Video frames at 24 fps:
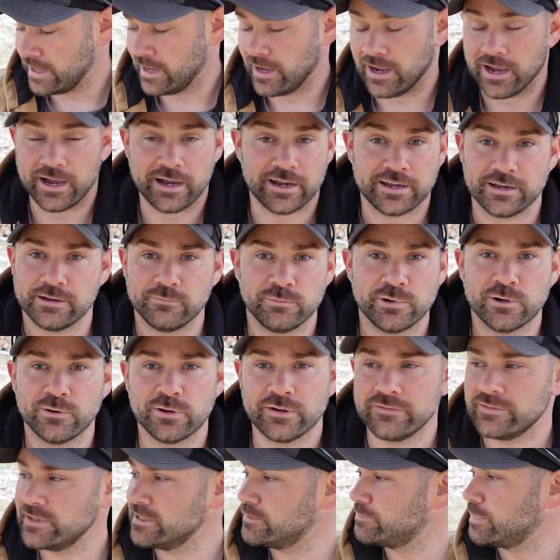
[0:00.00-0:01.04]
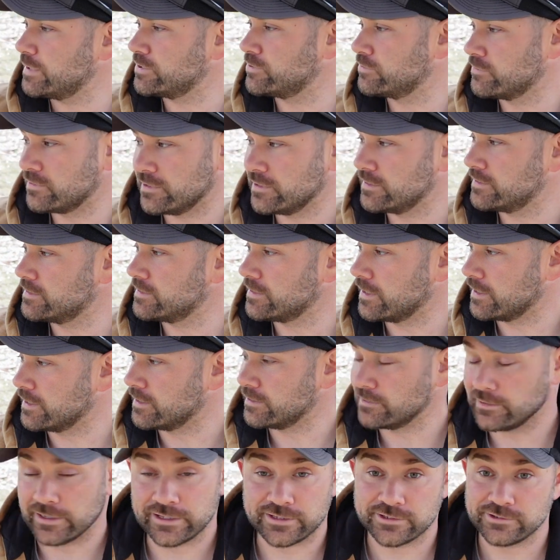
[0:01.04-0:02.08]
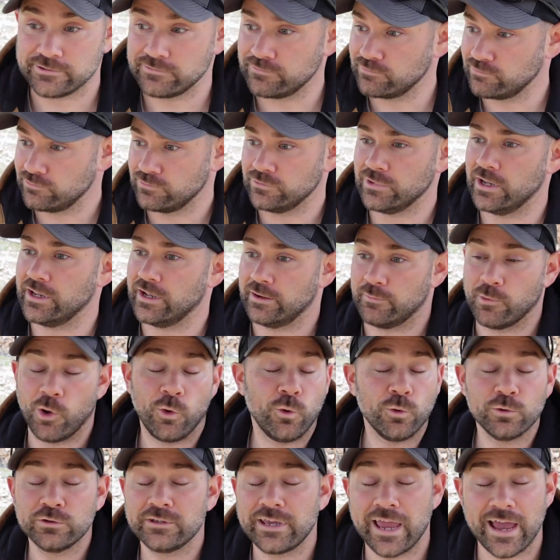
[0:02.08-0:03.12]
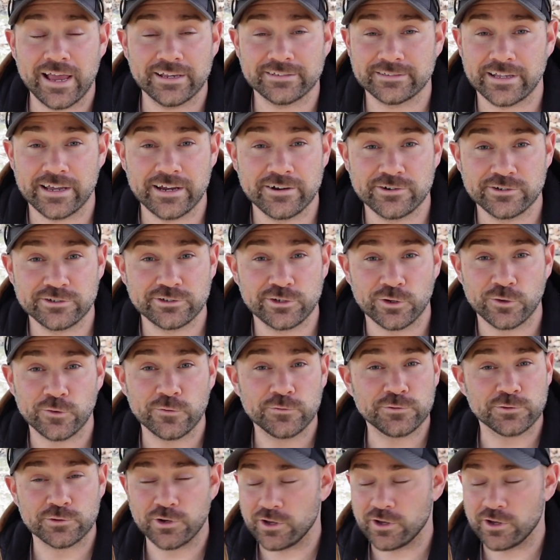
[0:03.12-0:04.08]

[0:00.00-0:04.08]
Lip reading: And we don't have any special, it's old cast iron stove, so